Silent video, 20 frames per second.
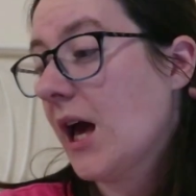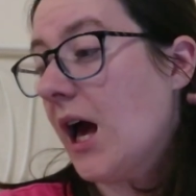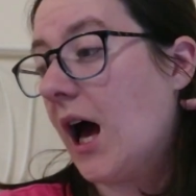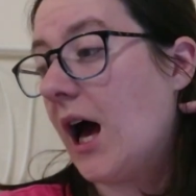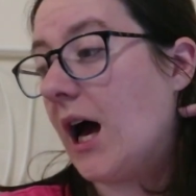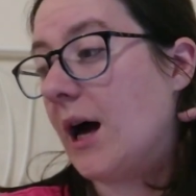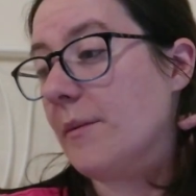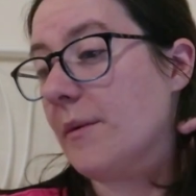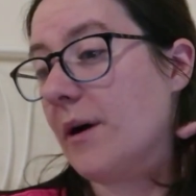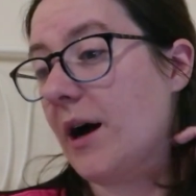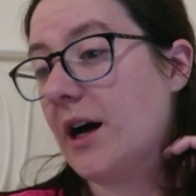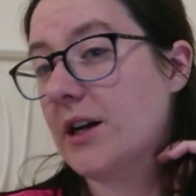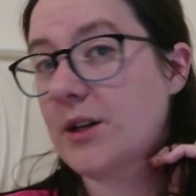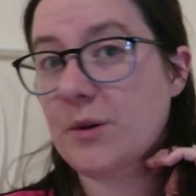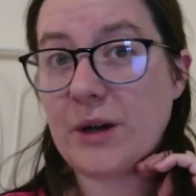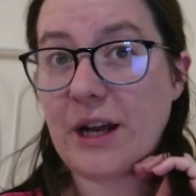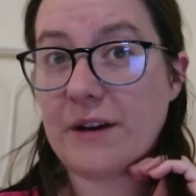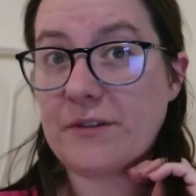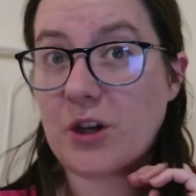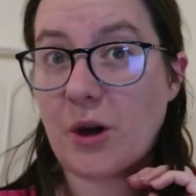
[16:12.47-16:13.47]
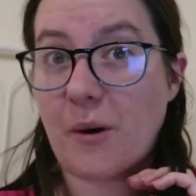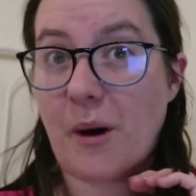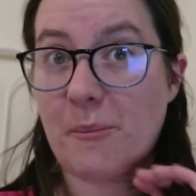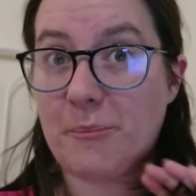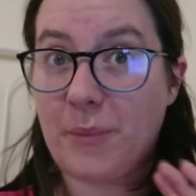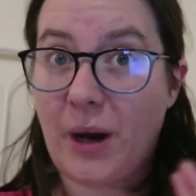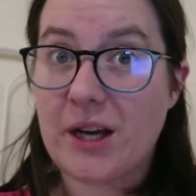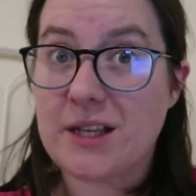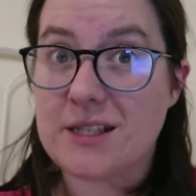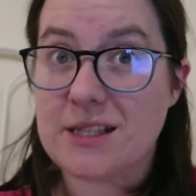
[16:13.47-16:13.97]
I don't want to have to go out and
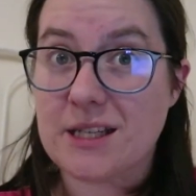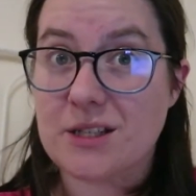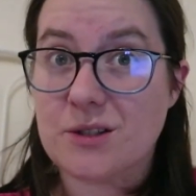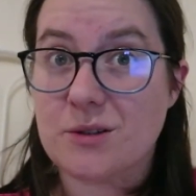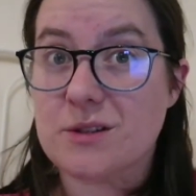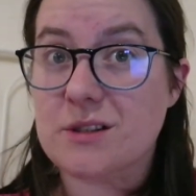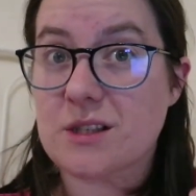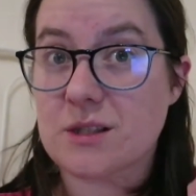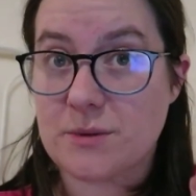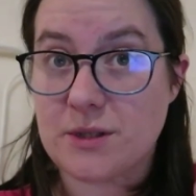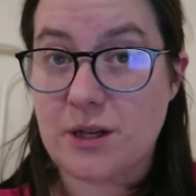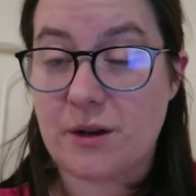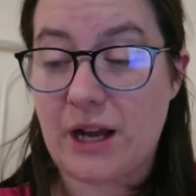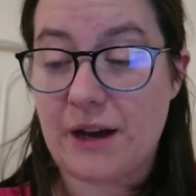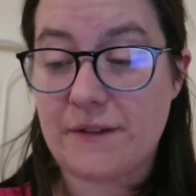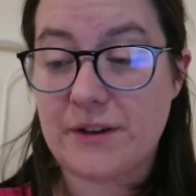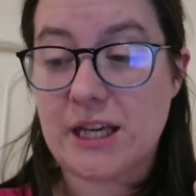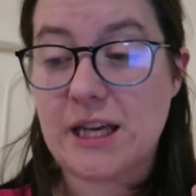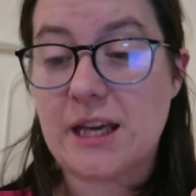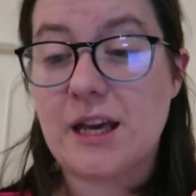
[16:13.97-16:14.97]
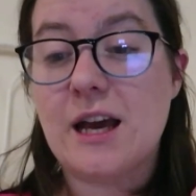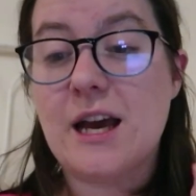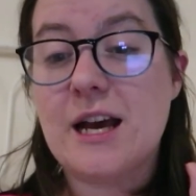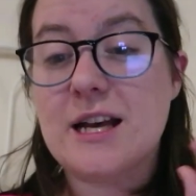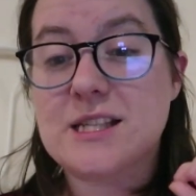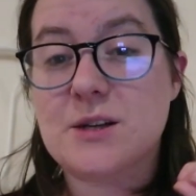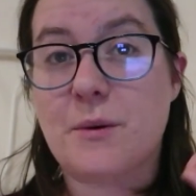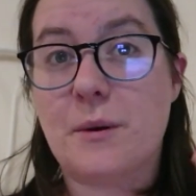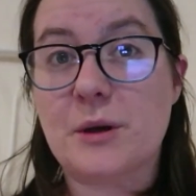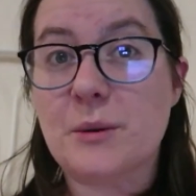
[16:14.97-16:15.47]
buy Skittles because we don't have any.
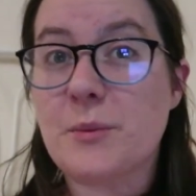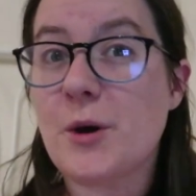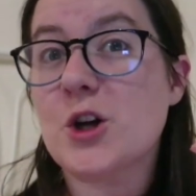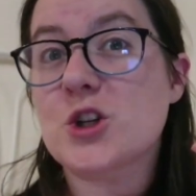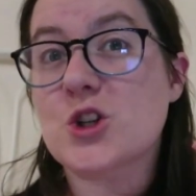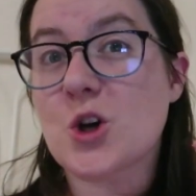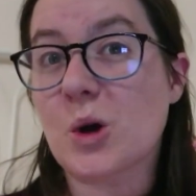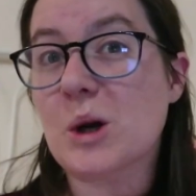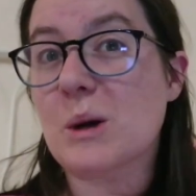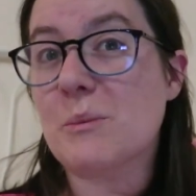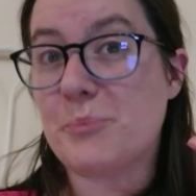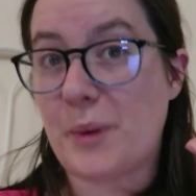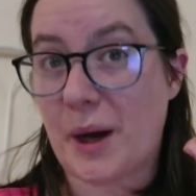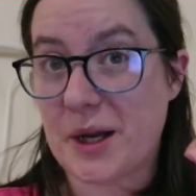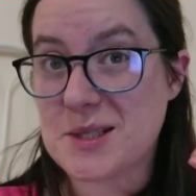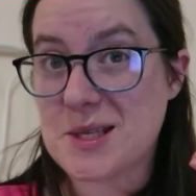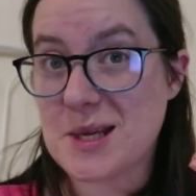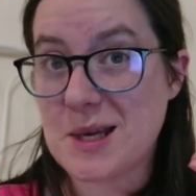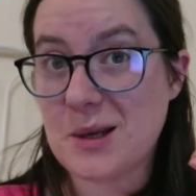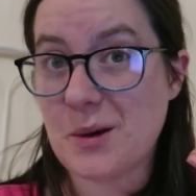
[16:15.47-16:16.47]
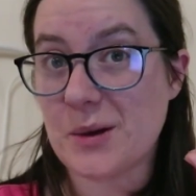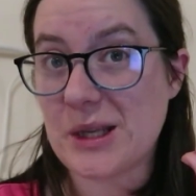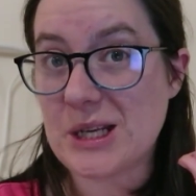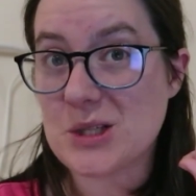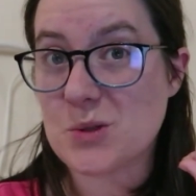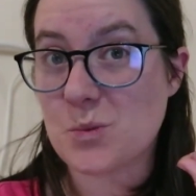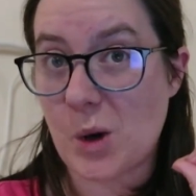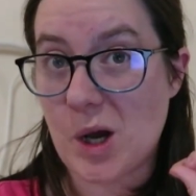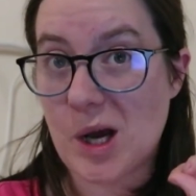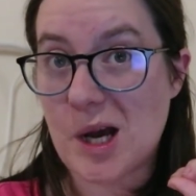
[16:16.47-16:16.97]
So I'm going to put a chocolate button on
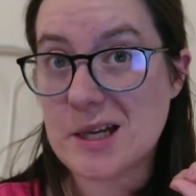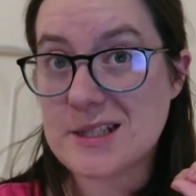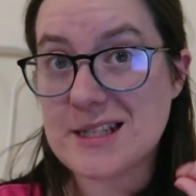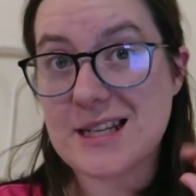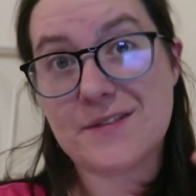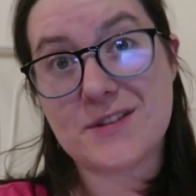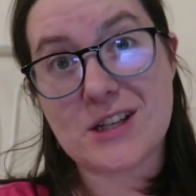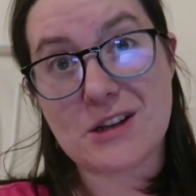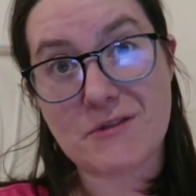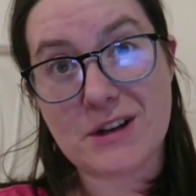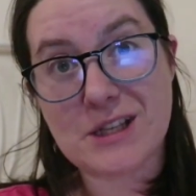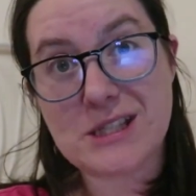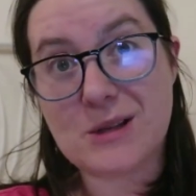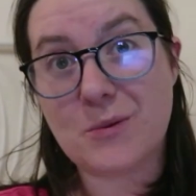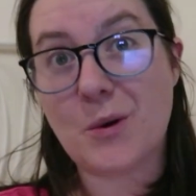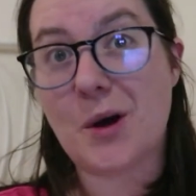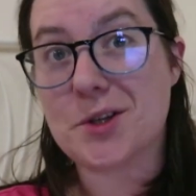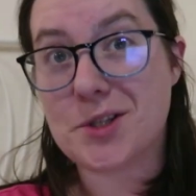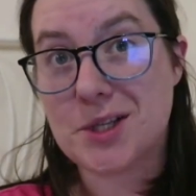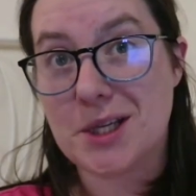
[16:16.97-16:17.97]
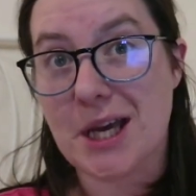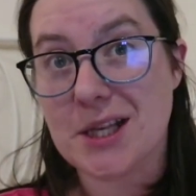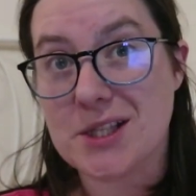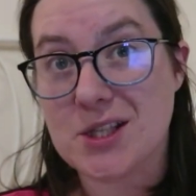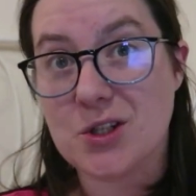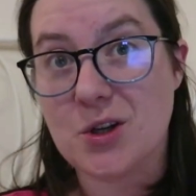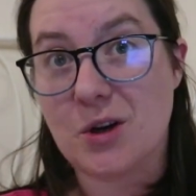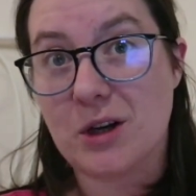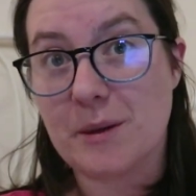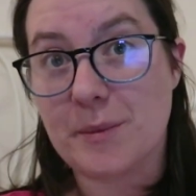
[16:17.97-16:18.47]
each word, and if she reads the word, she gets a
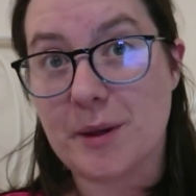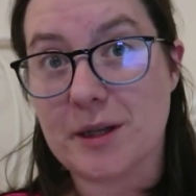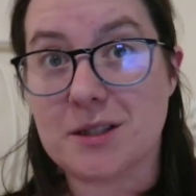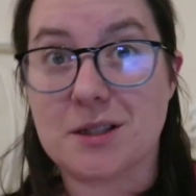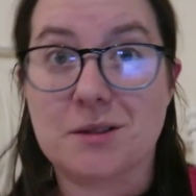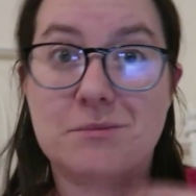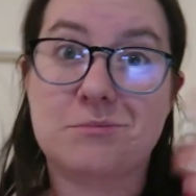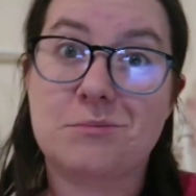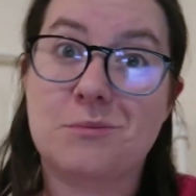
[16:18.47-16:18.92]
chocolate button.